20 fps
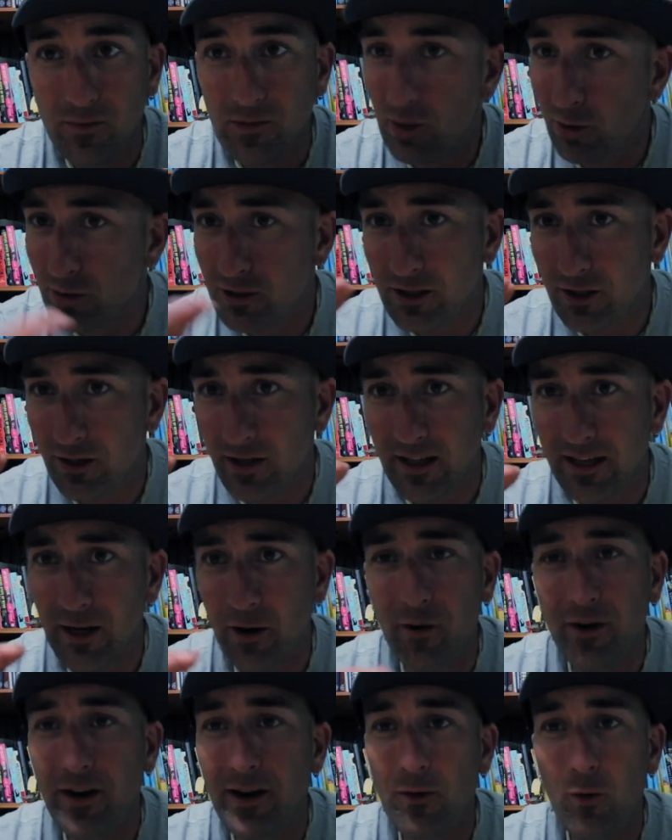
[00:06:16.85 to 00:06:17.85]
Those are
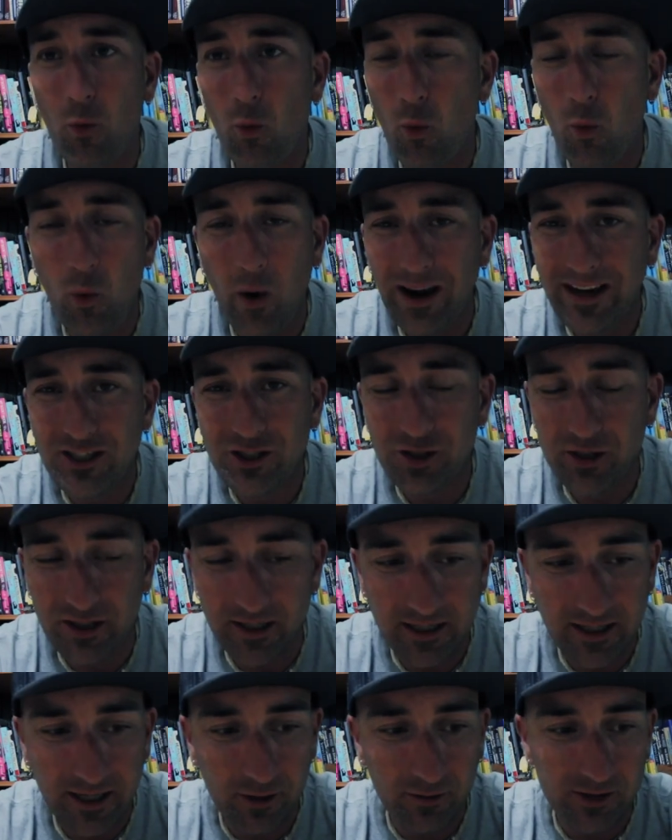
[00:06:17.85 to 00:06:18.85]
the only ways you
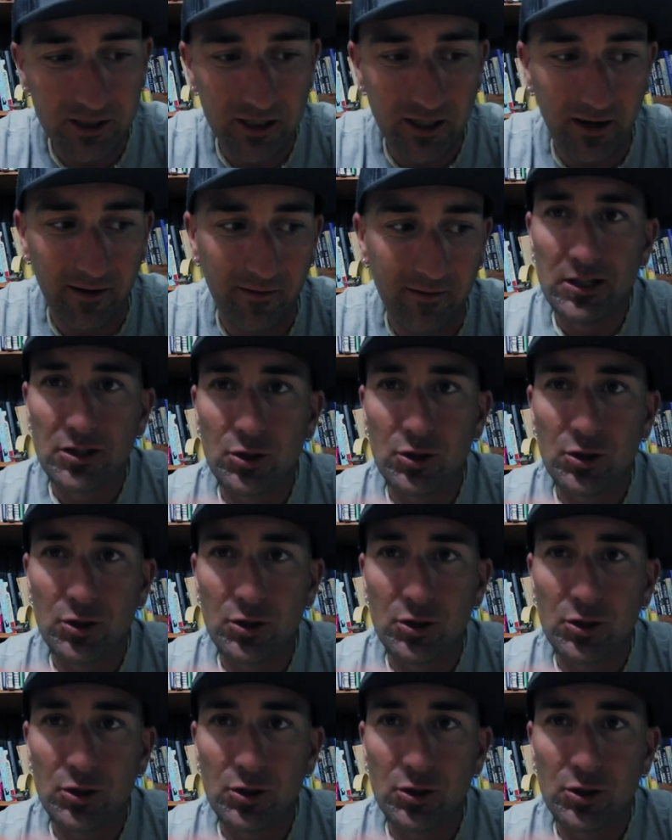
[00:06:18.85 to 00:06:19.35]
can deal with stuff.